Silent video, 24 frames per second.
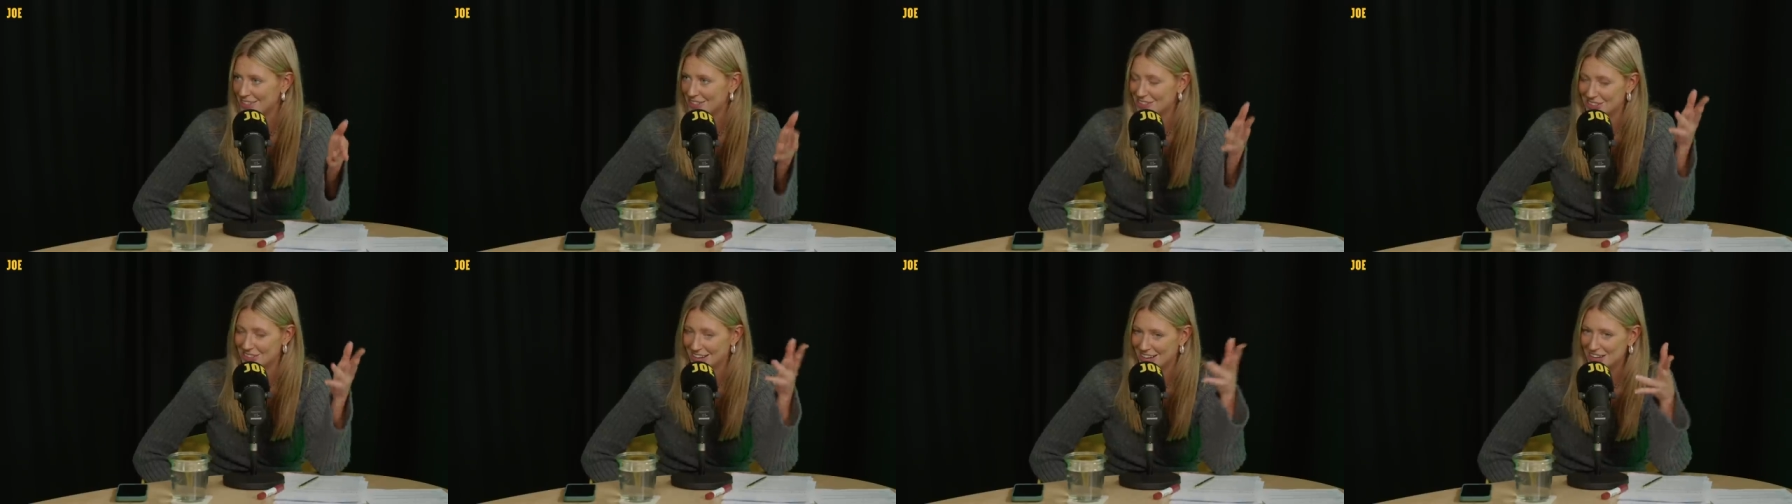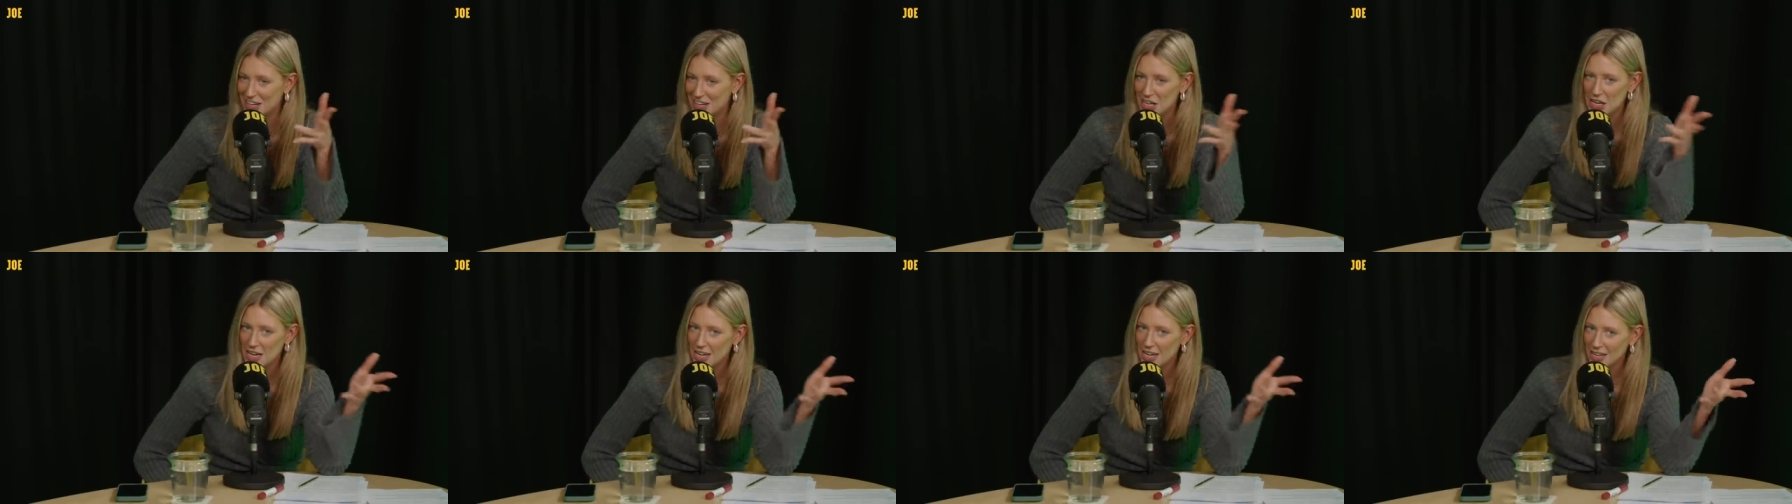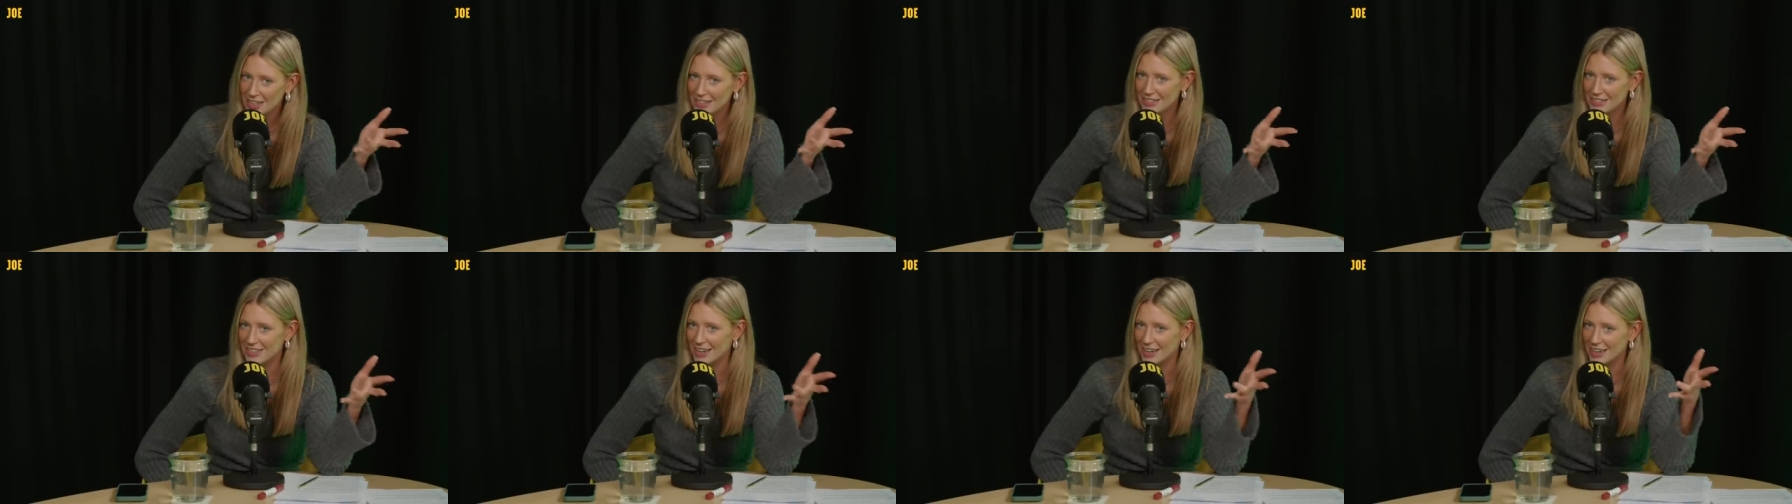She's like,
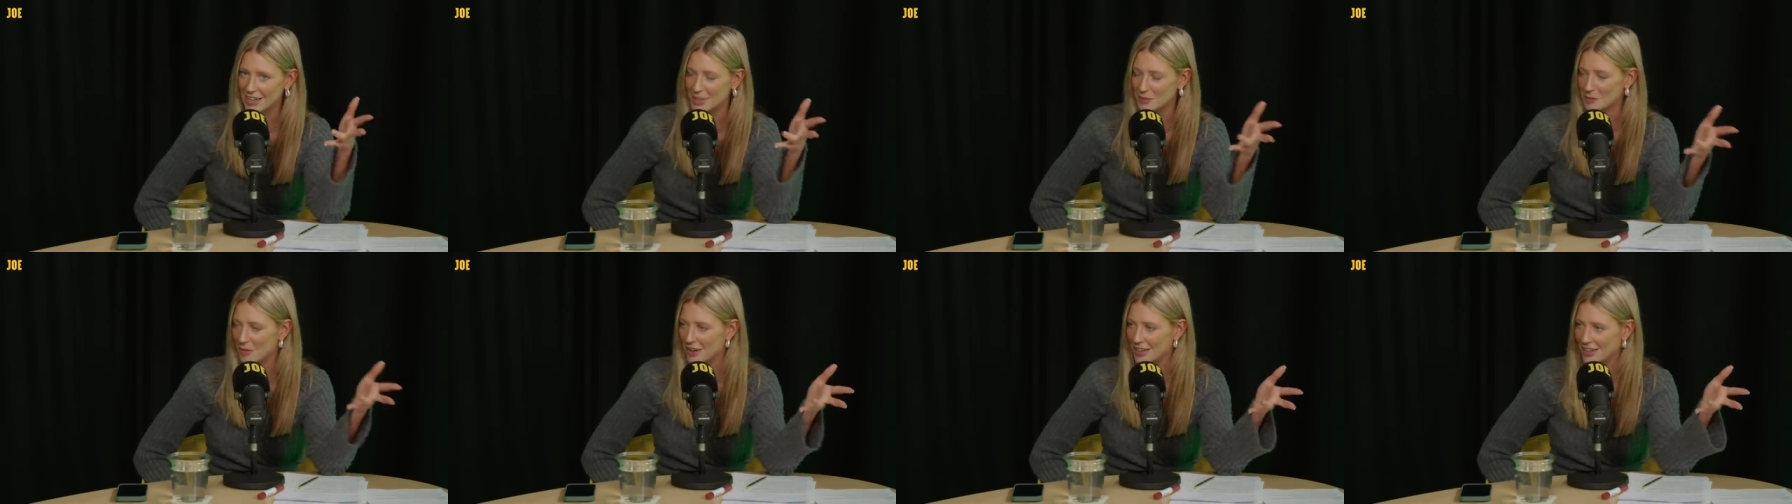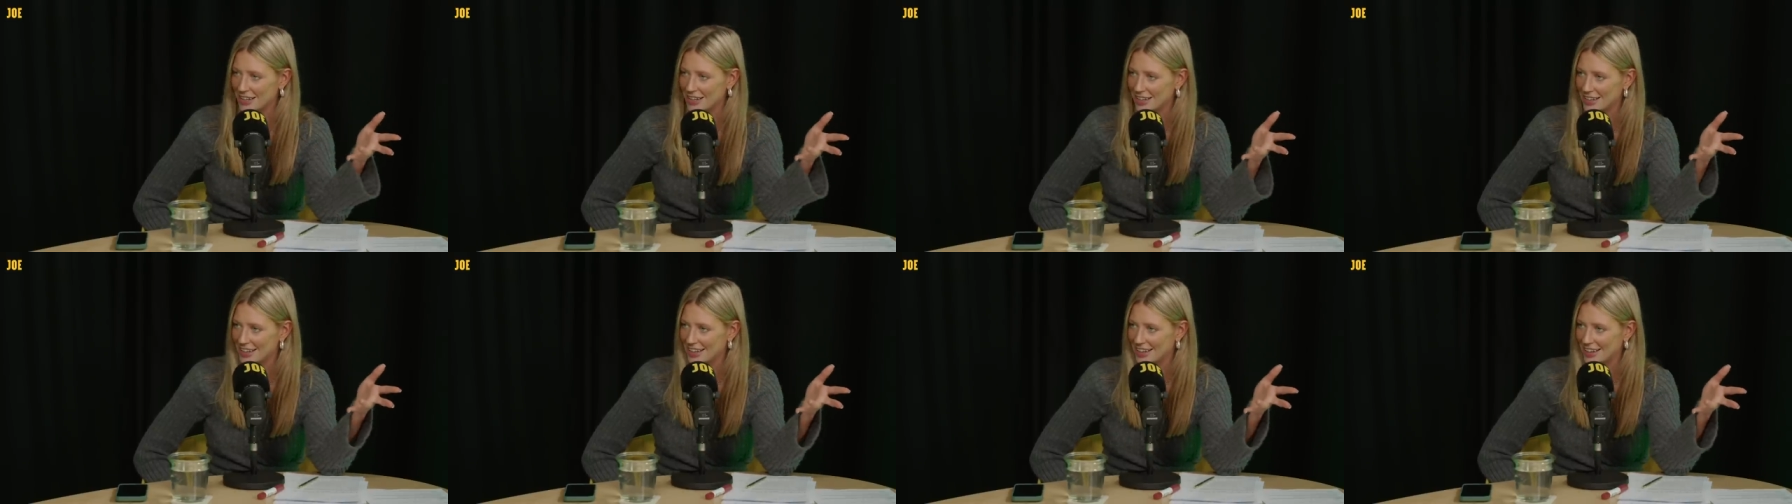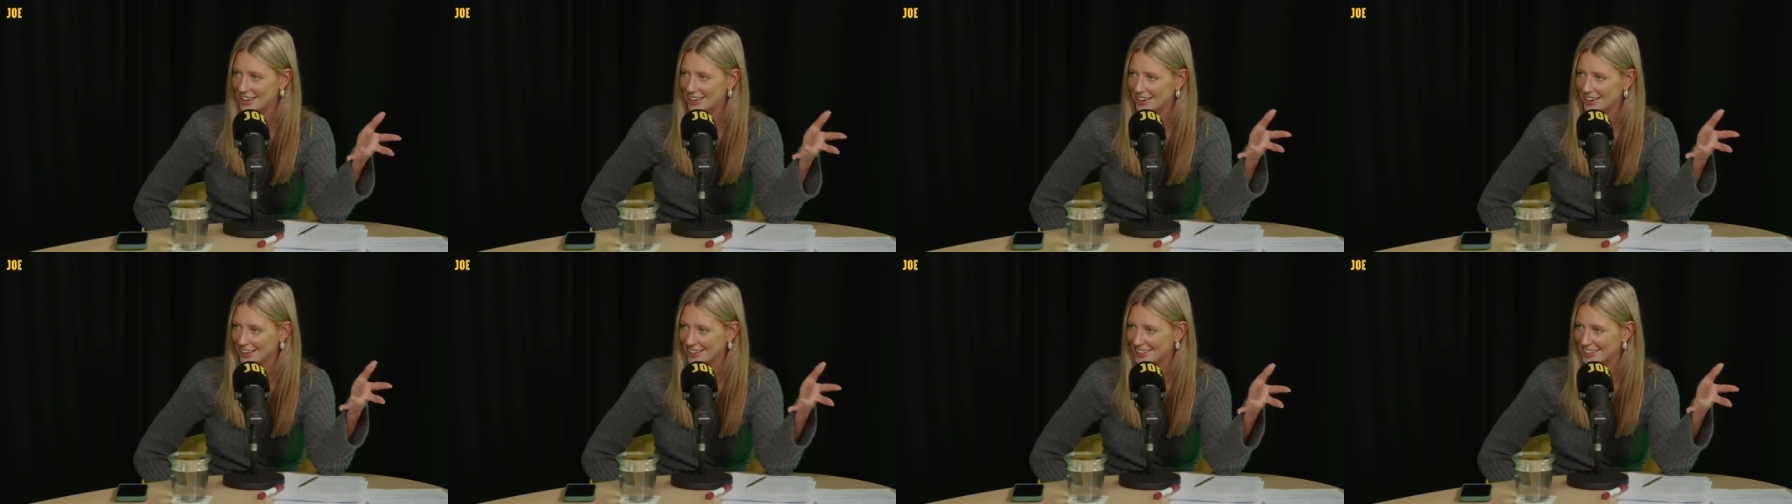taking my gig
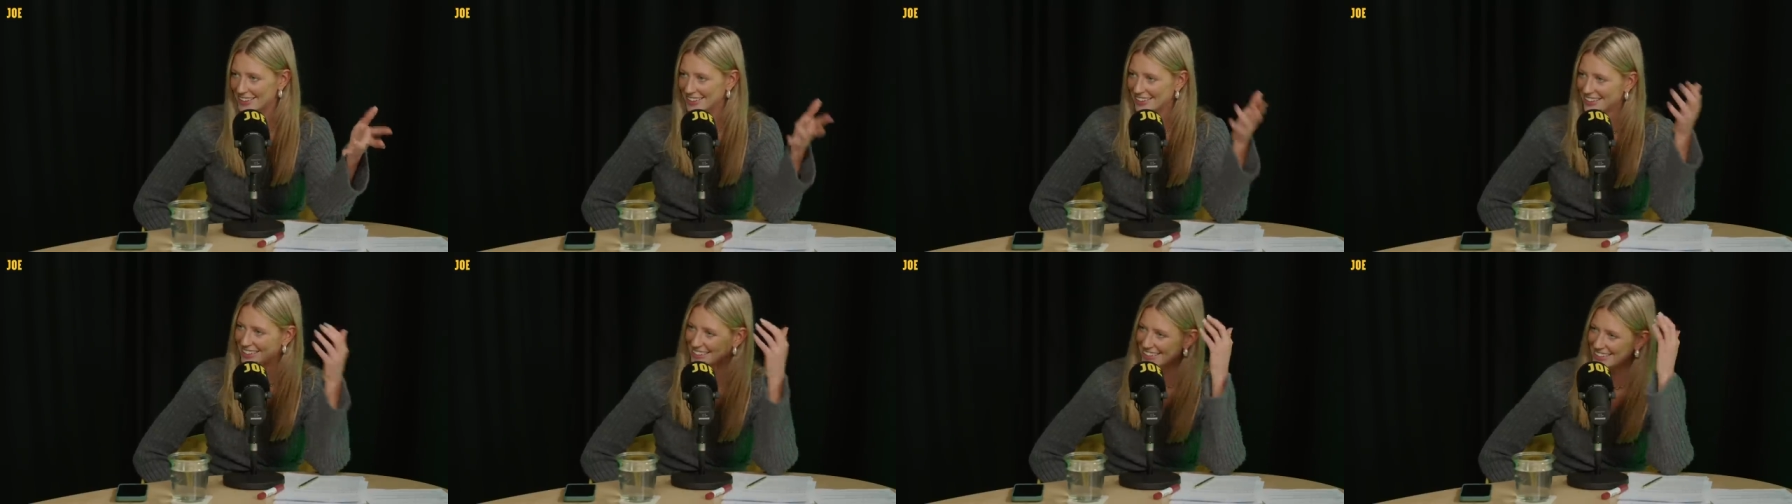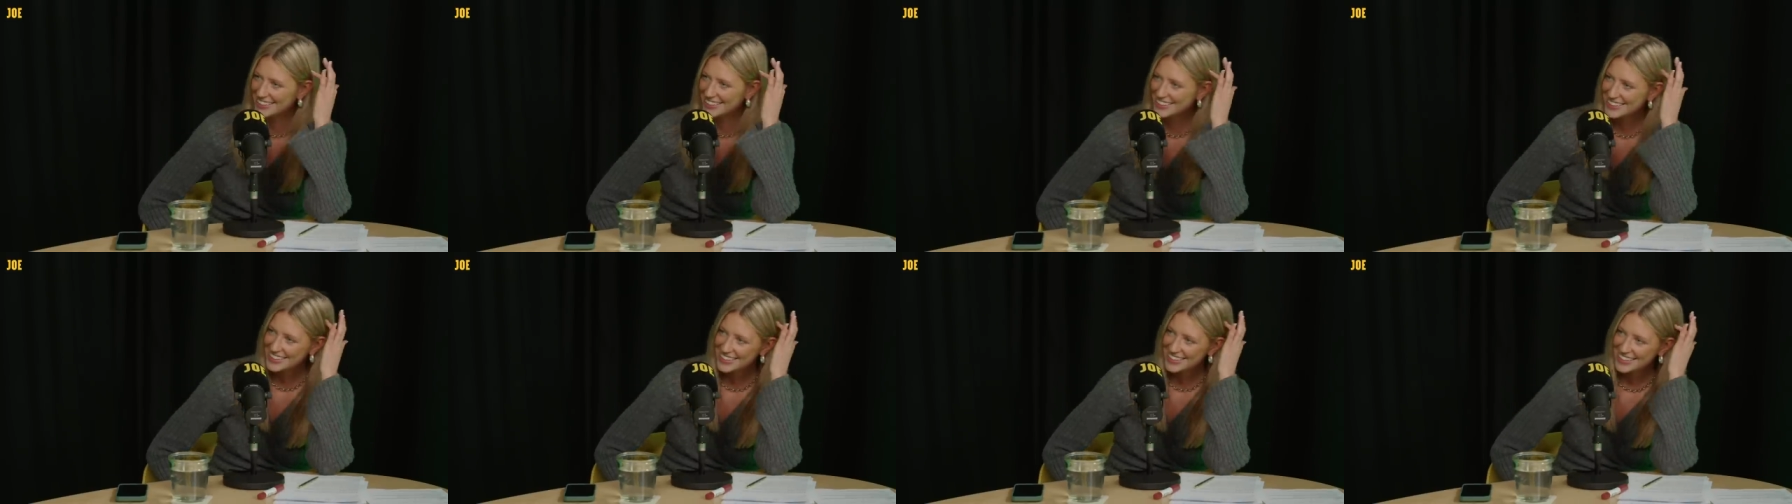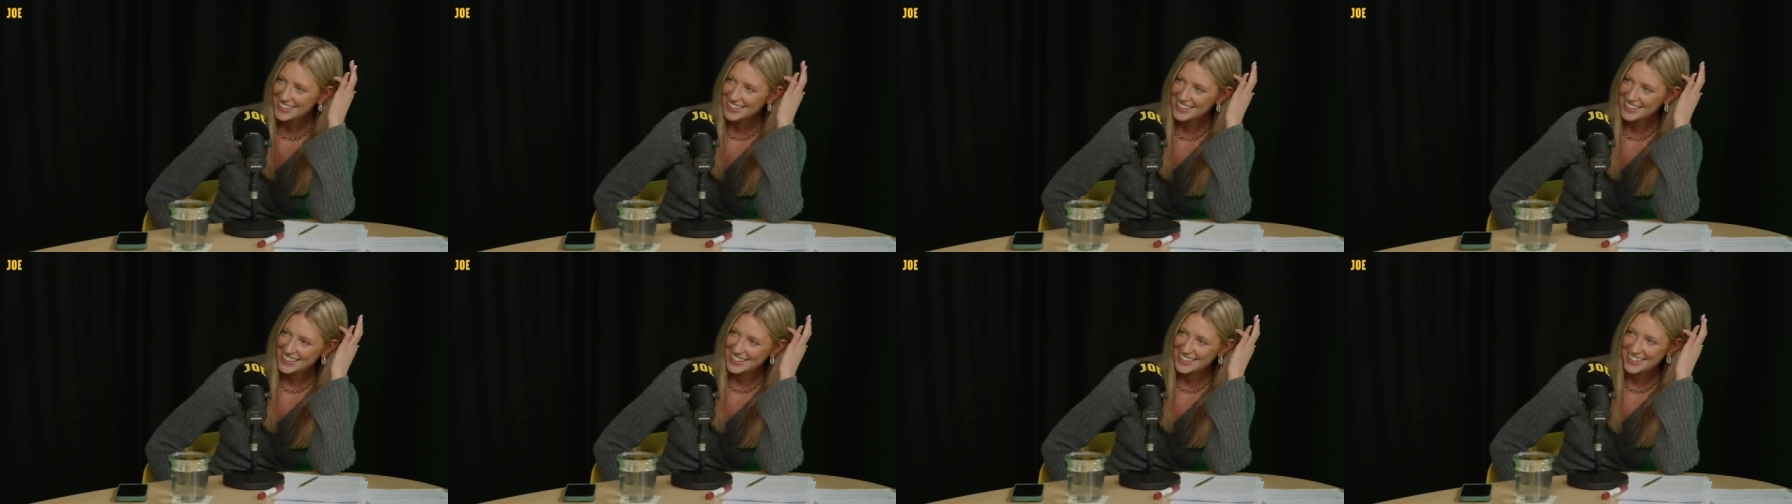here,
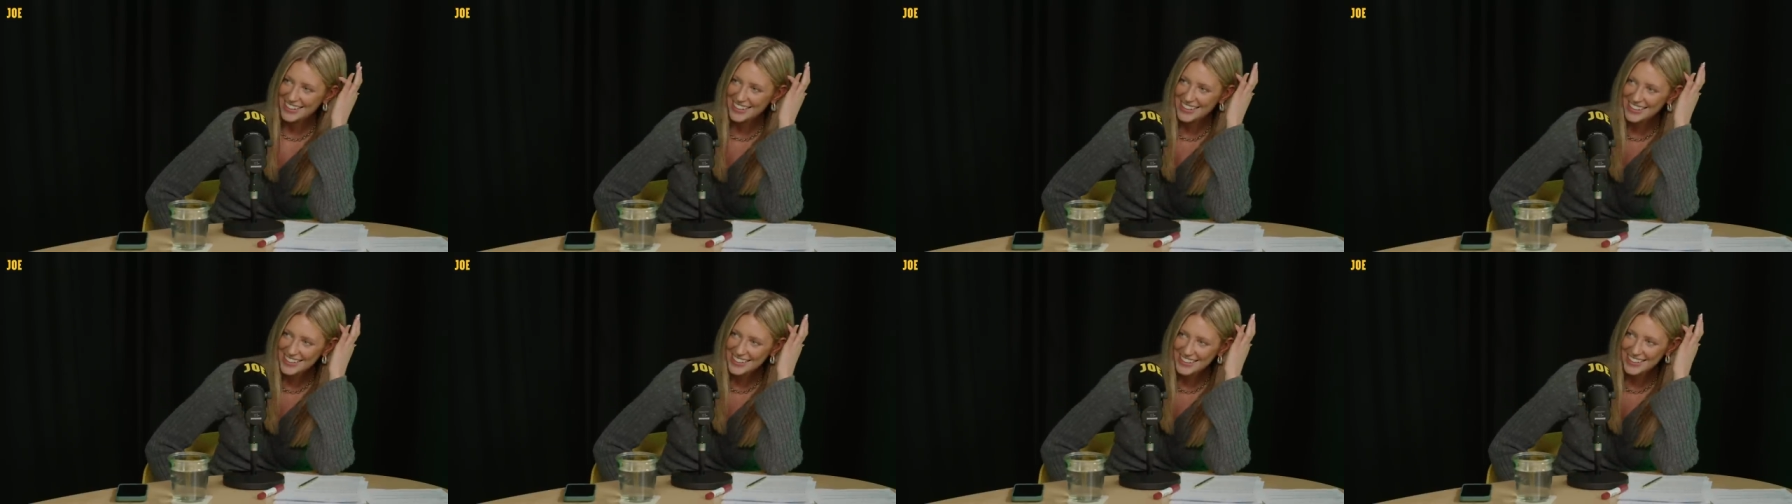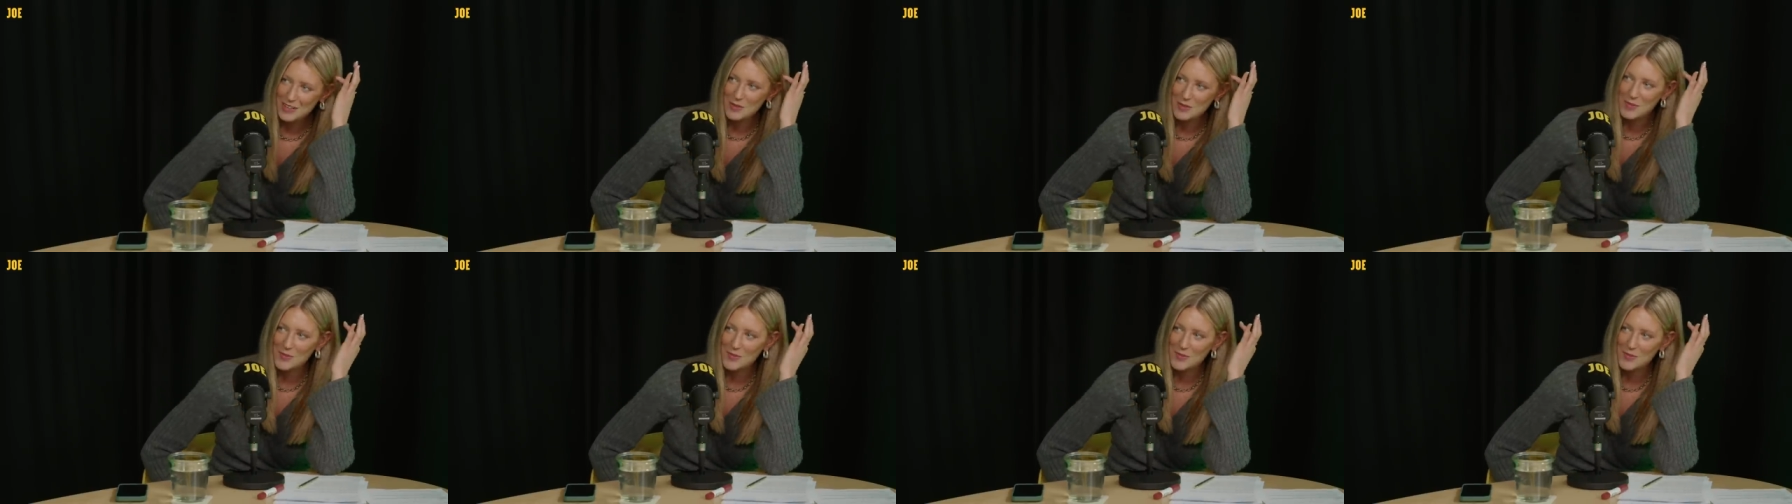hun.